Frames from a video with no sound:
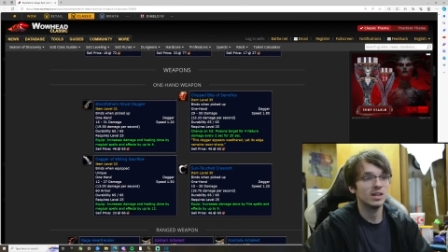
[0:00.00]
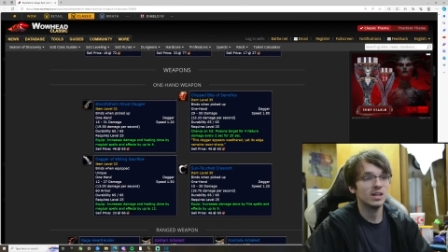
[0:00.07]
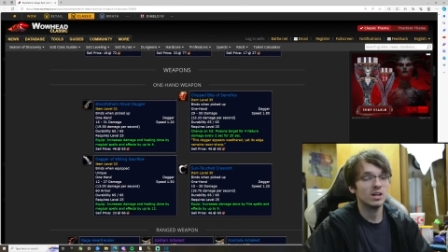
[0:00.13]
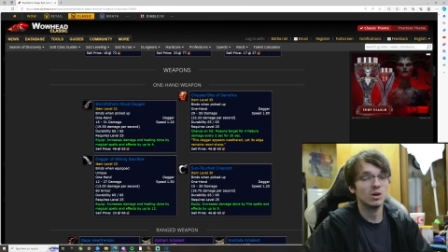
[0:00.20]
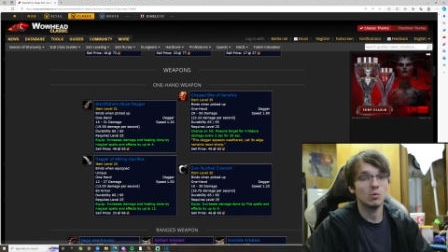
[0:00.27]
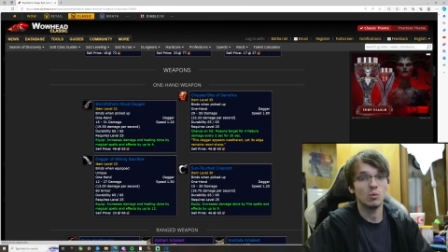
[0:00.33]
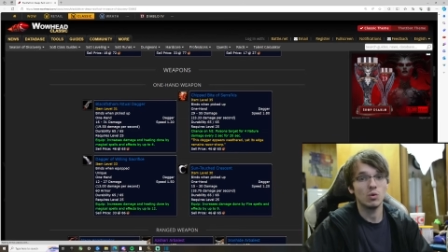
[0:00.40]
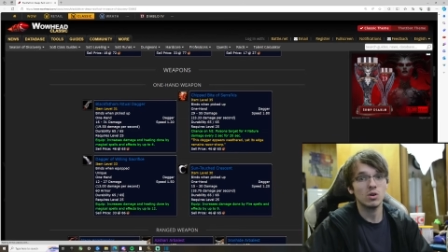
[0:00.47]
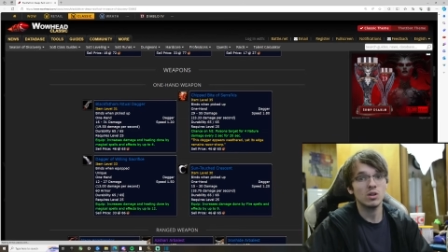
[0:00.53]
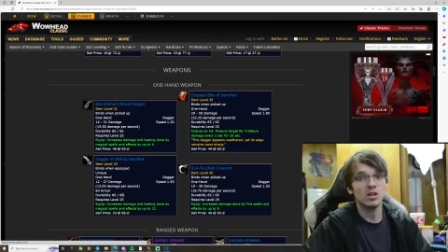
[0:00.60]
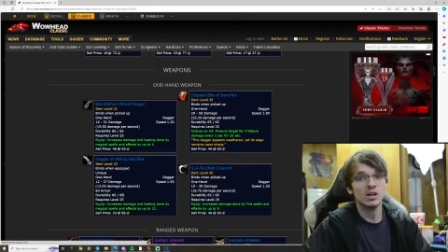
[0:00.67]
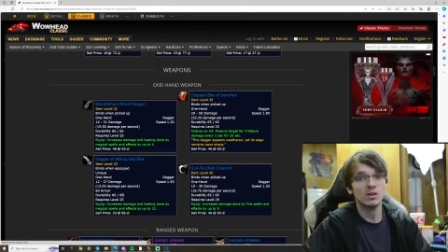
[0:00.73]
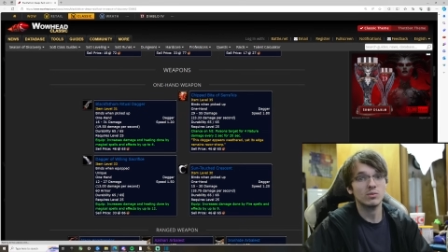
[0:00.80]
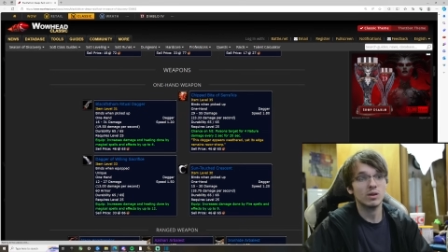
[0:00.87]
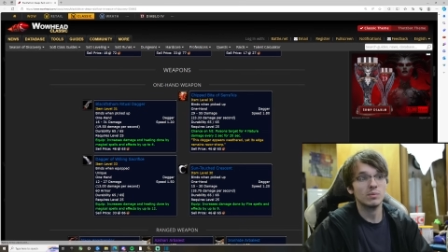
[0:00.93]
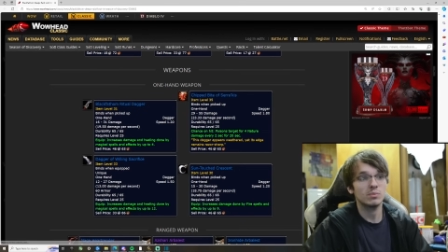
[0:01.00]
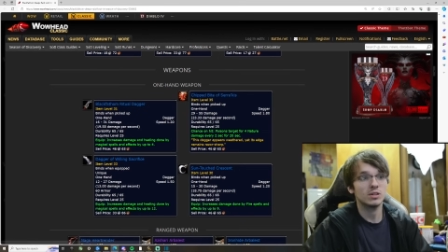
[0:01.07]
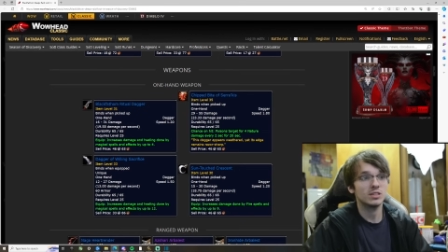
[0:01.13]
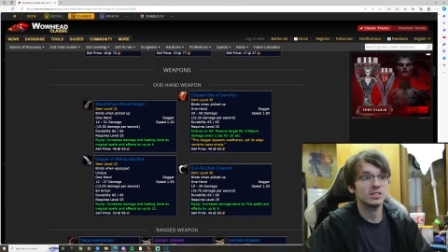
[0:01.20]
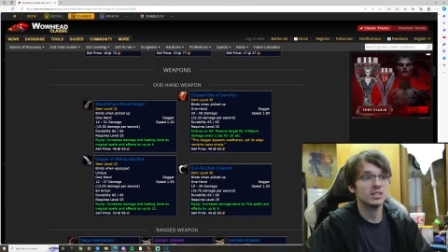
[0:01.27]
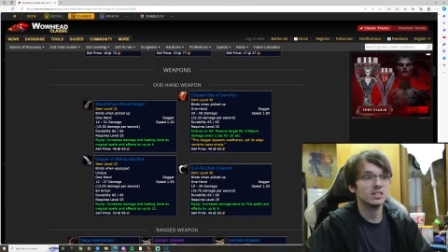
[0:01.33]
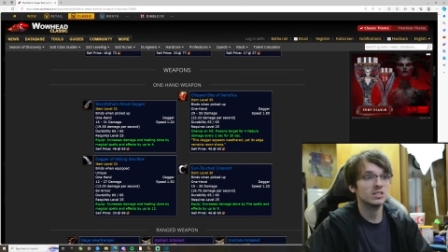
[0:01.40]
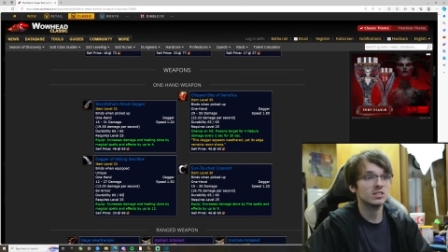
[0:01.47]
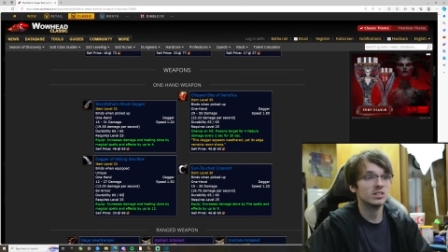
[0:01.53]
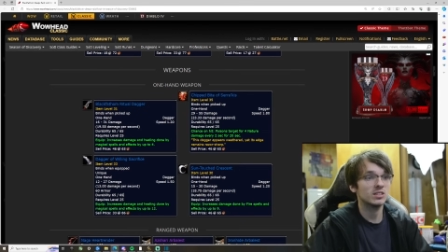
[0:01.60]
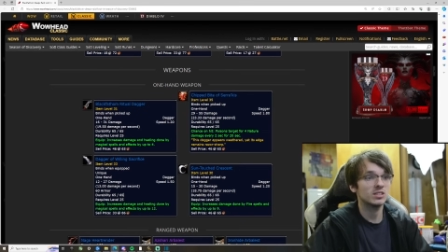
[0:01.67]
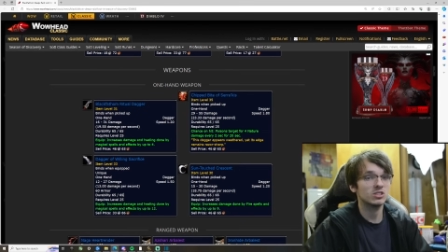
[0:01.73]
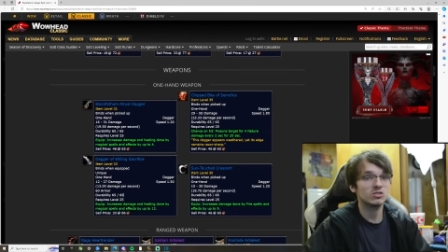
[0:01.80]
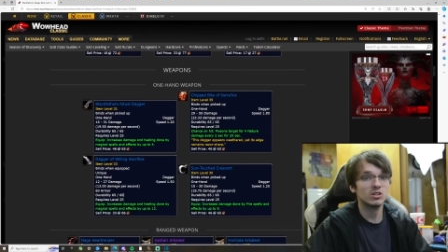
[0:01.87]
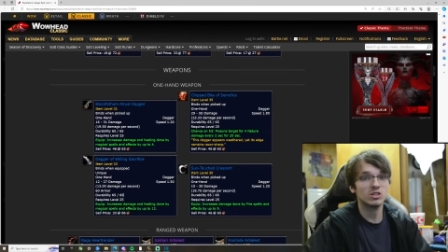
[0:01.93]
a warlock weapon, a, des a
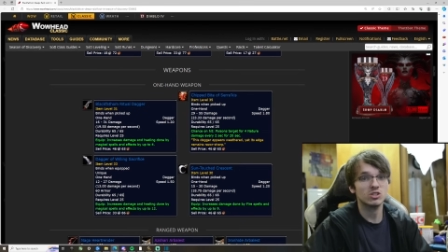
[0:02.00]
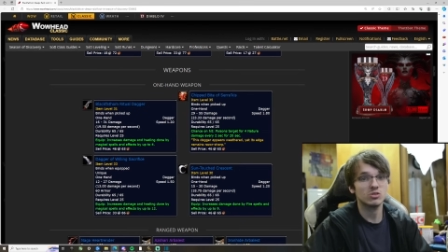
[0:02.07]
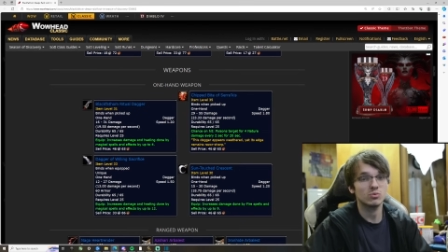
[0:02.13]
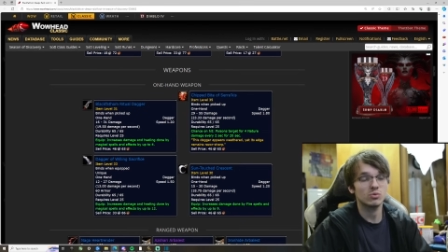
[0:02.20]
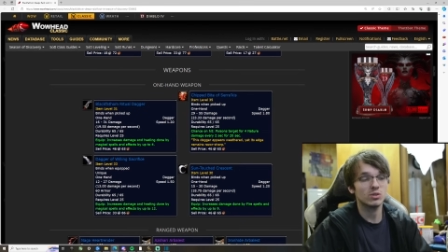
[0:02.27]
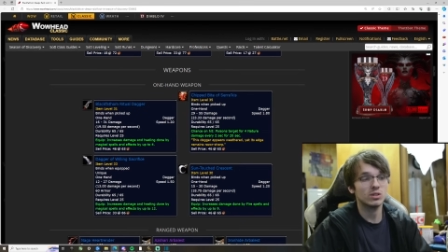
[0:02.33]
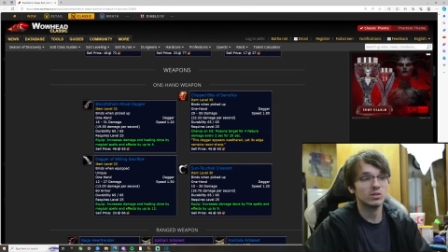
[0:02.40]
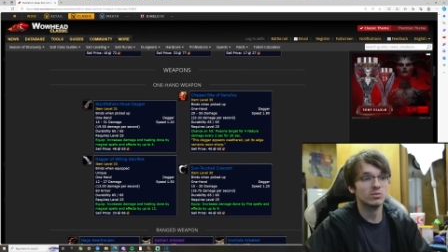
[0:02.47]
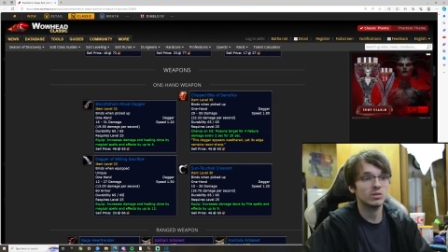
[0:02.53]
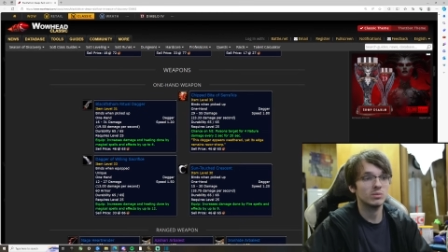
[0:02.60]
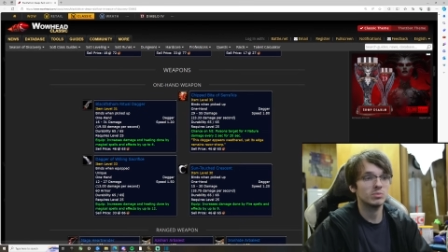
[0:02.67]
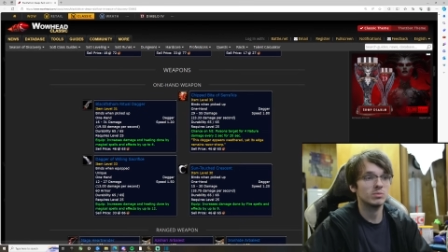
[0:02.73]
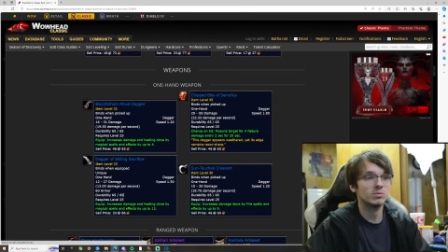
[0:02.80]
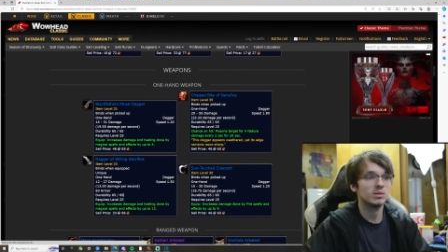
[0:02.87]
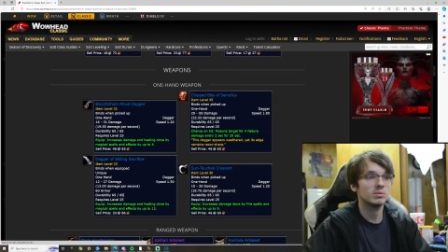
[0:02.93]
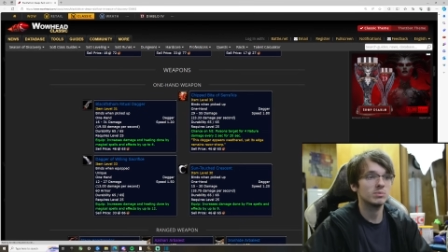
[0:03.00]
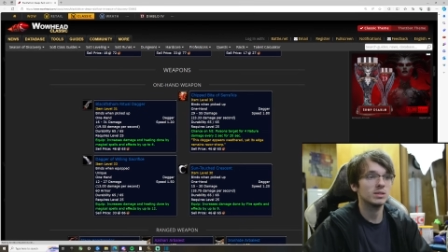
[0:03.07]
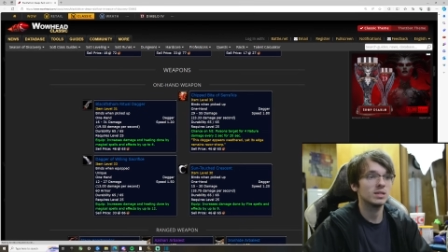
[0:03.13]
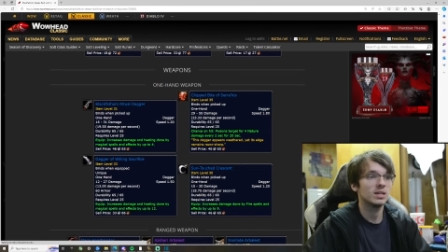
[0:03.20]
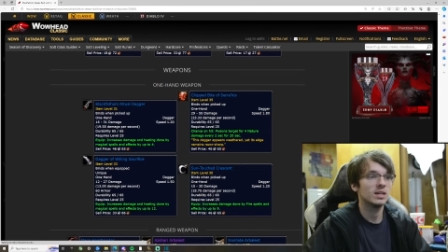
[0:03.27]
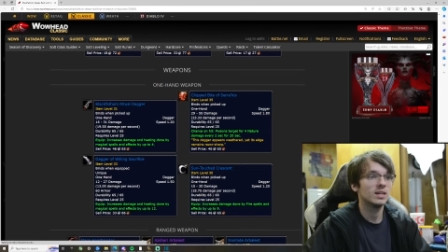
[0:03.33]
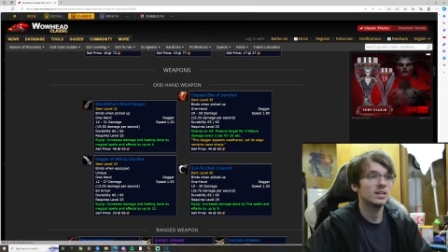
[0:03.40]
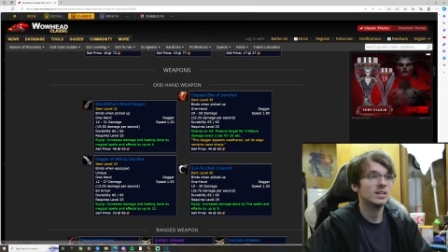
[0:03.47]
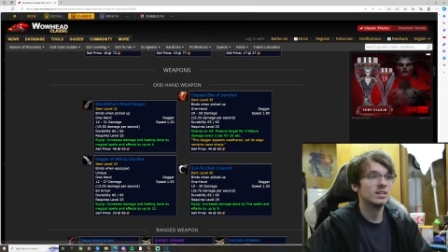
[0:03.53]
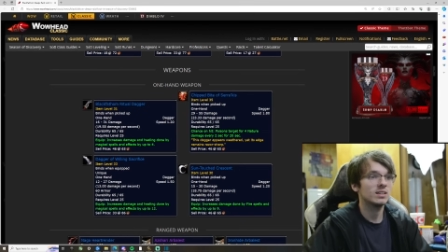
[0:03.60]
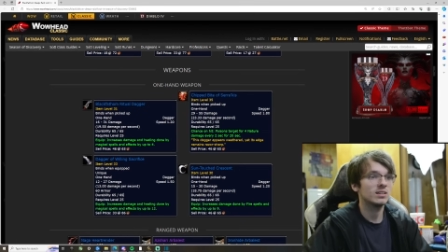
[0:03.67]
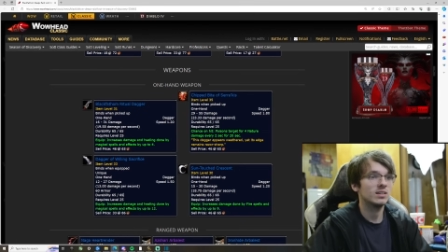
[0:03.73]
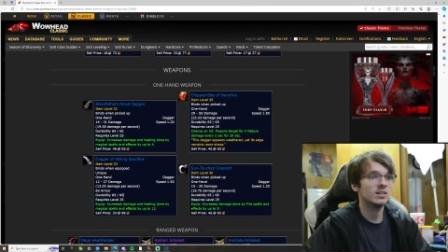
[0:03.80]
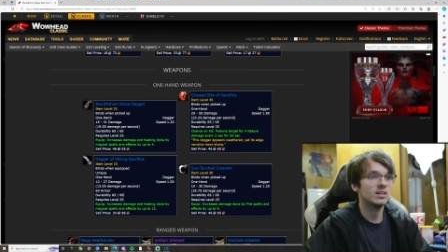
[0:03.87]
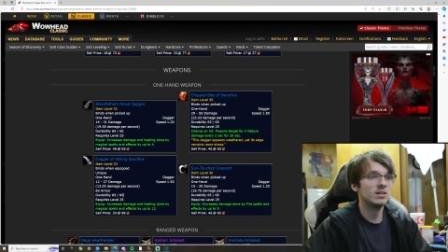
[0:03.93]
destruction warlock weapon maybe. You
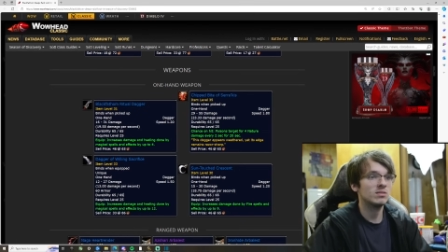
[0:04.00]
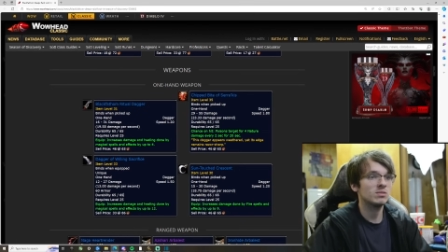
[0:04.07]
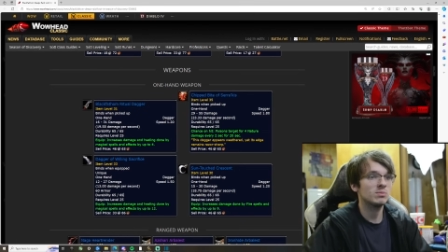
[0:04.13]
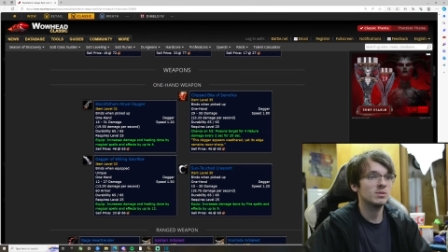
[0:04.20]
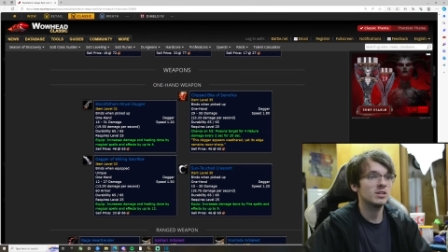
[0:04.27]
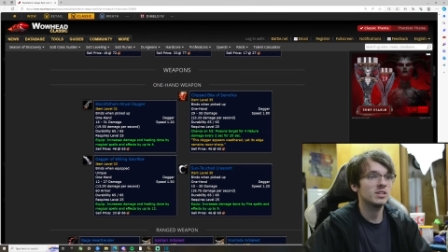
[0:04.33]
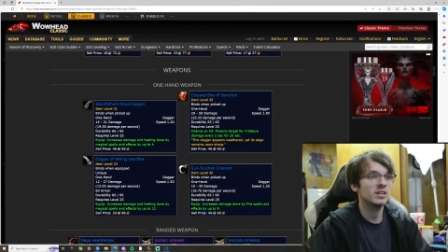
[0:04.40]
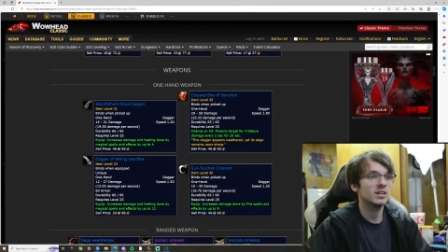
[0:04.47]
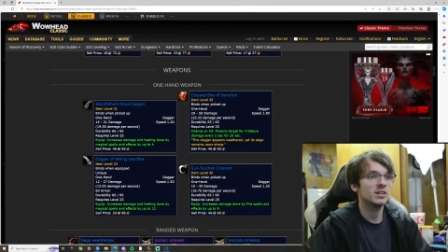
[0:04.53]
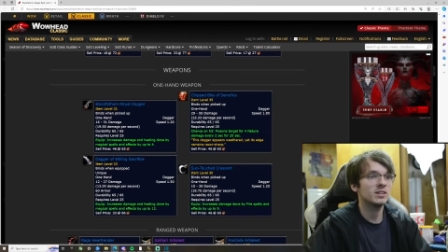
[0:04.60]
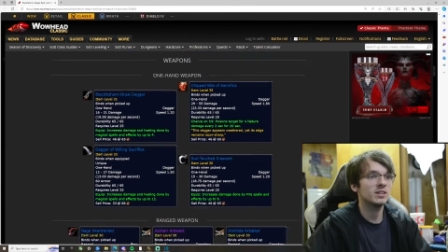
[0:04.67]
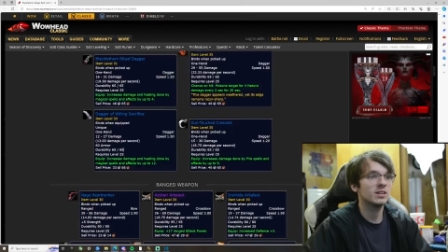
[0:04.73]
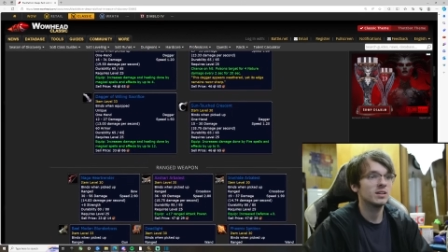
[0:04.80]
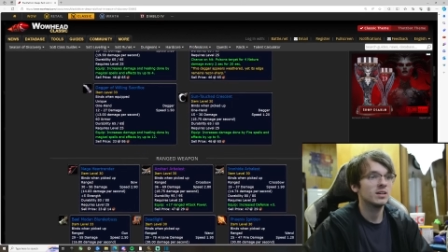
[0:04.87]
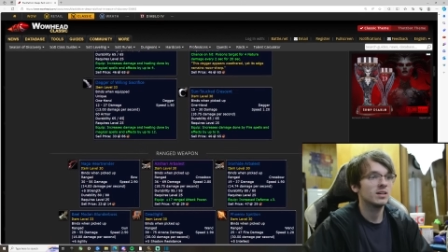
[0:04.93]
know, that sounds pretty good.